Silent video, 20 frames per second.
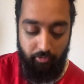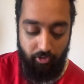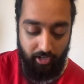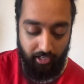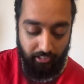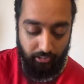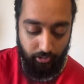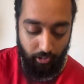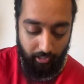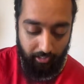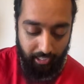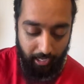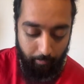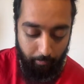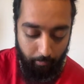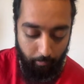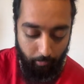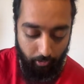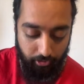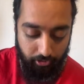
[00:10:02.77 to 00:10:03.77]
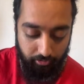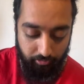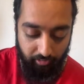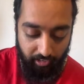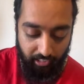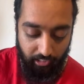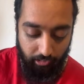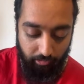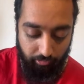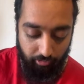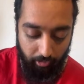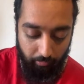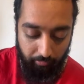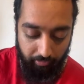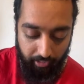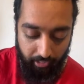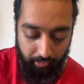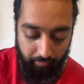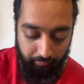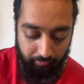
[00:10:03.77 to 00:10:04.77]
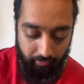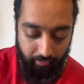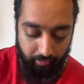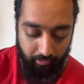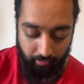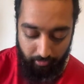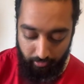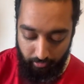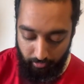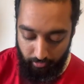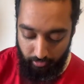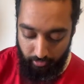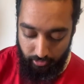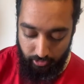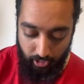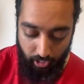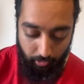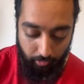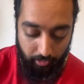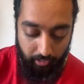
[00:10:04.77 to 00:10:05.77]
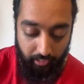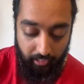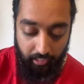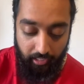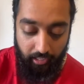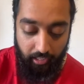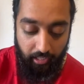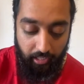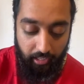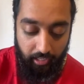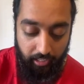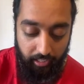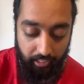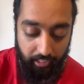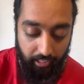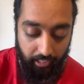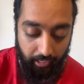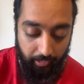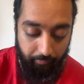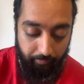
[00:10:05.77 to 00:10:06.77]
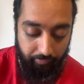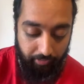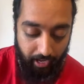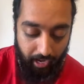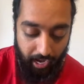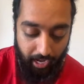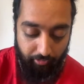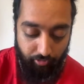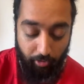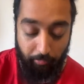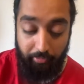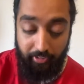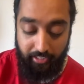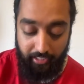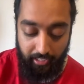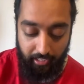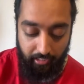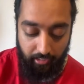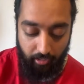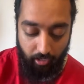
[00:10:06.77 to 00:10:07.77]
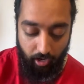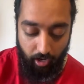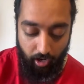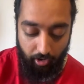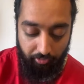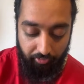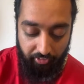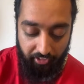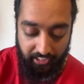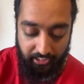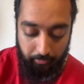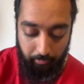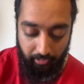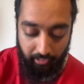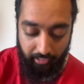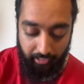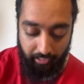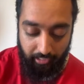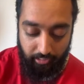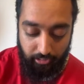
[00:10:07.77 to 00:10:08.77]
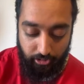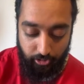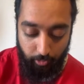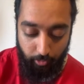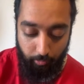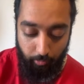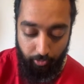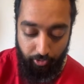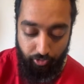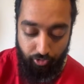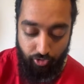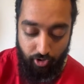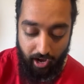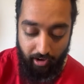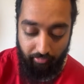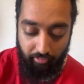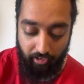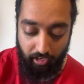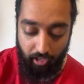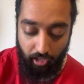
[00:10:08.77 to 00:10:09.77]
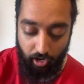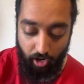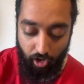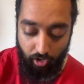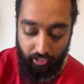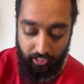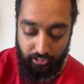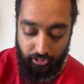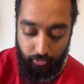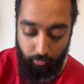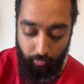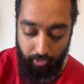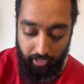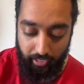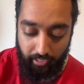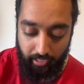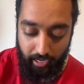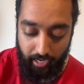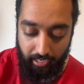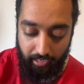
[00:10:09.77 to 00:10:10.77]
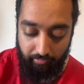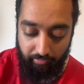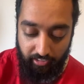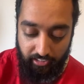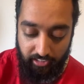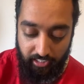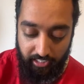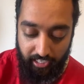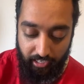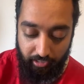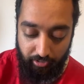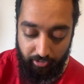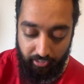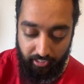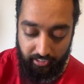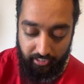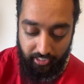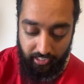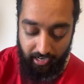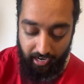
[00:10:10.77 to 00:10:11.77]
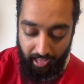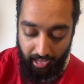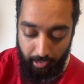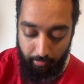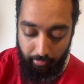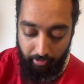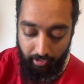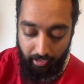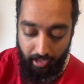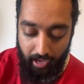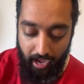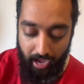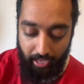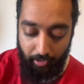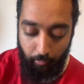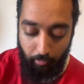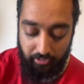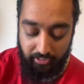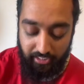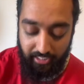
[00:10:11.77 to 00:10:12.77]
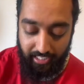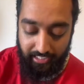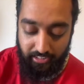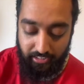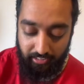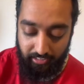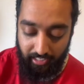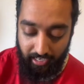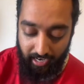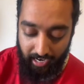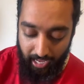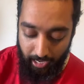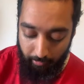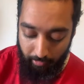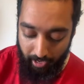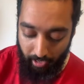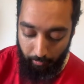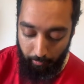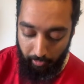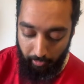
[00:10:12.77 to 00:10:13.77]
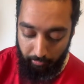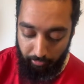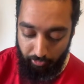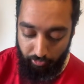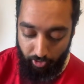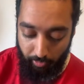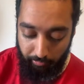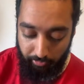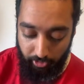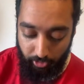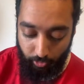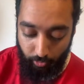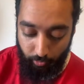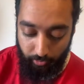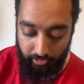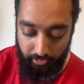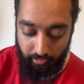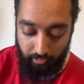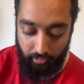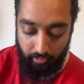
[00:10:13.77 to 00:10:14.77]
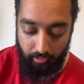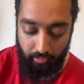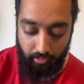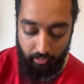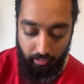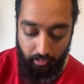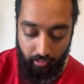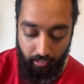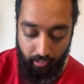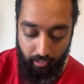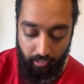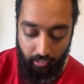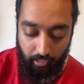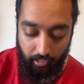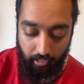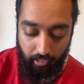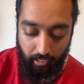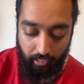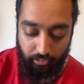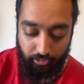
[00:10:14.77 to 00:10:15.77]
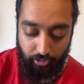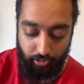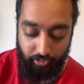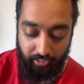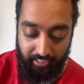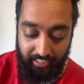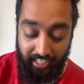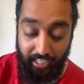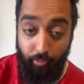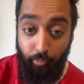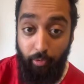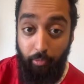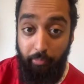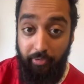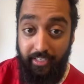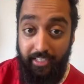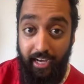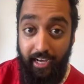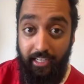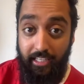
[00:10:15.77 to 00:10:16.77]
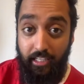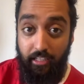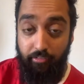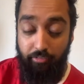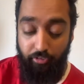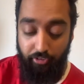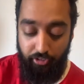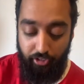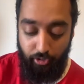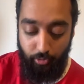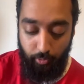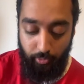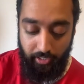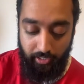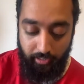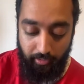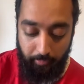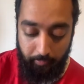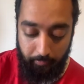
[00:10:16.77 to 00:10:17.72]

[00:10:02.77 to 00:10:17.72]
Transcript: dragon, so I'll get much value from that. So here, I dropped the king on this building, so it would travel along its way and eventually get to this lab. And once it gets to the lab, I'll be able to drop the queen. So the king will be tanking for the queen.